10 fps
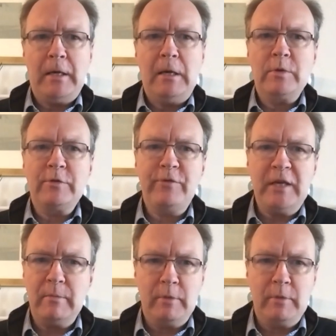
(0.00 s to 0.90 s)
And he was
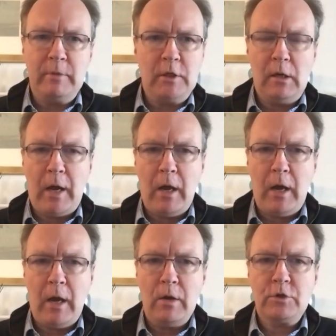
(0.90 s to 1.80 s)
vehemently
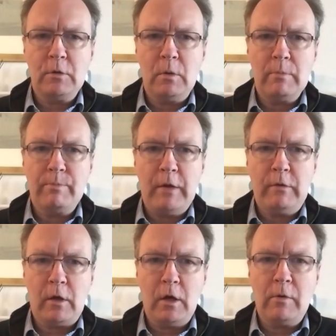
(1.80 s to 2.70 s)
opposed to
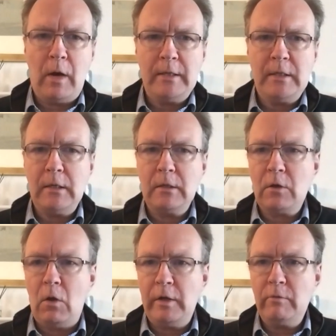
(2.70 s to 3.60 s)
both her ideas,